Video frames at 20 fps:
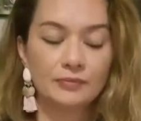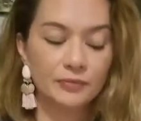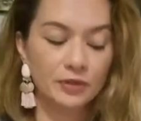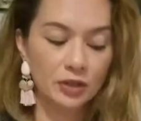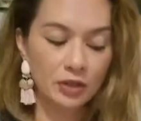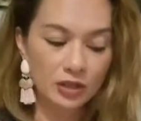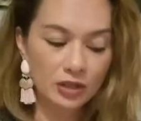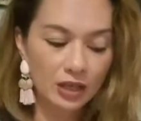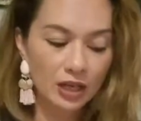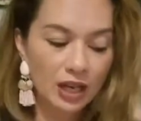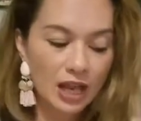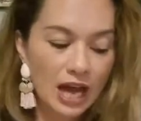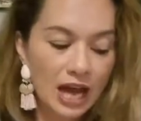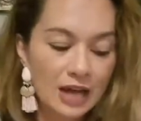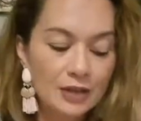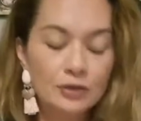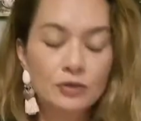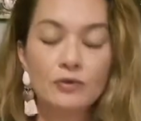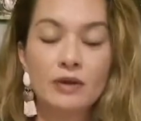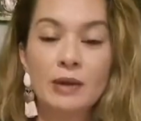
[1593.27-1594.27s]
you know, the
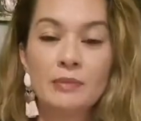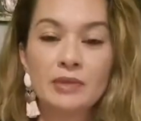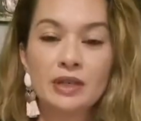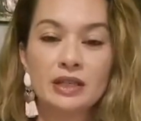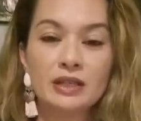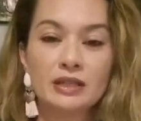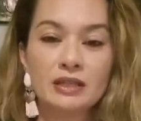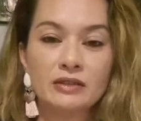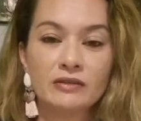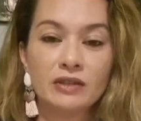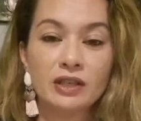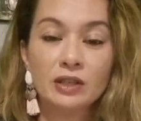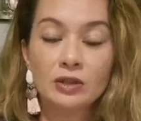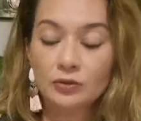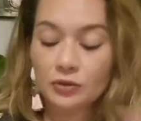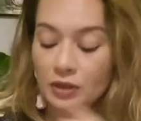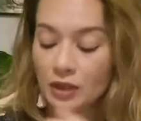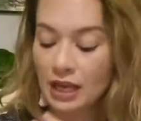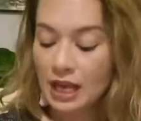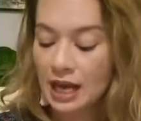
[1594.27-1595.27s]
last remnants of
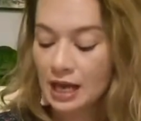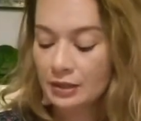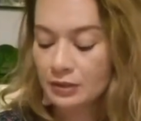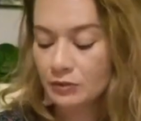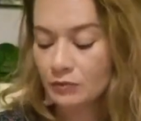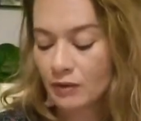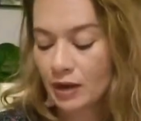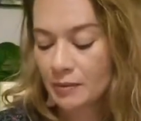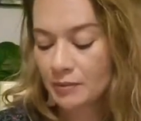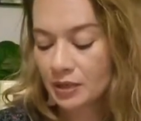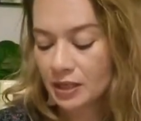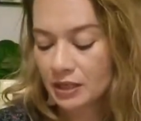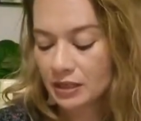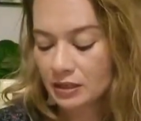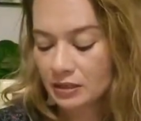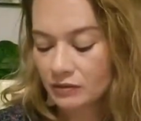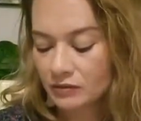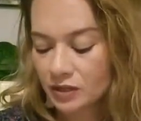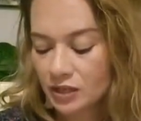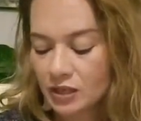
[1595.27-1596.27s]
guilt, the last
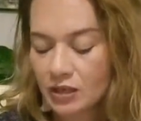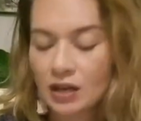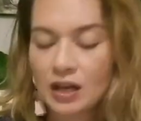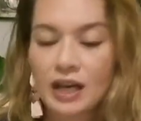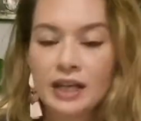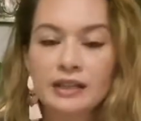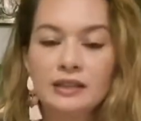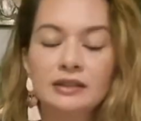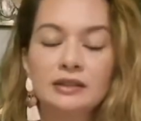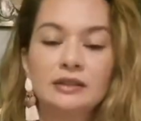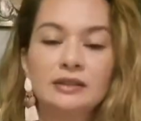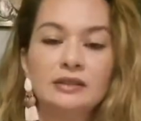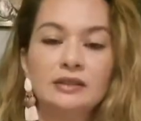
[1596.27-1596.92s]
remnants of denial.